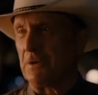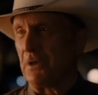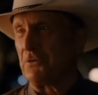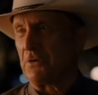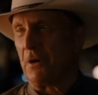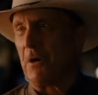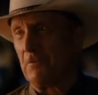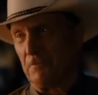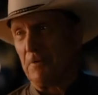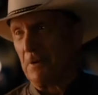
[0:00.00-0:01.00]
get your car
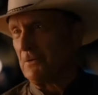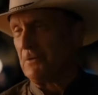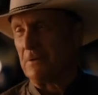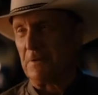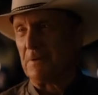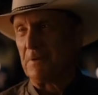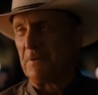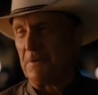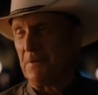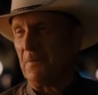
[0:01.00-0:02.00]
fixed,
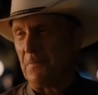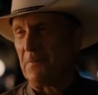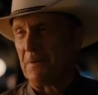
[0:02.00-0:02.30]
you know?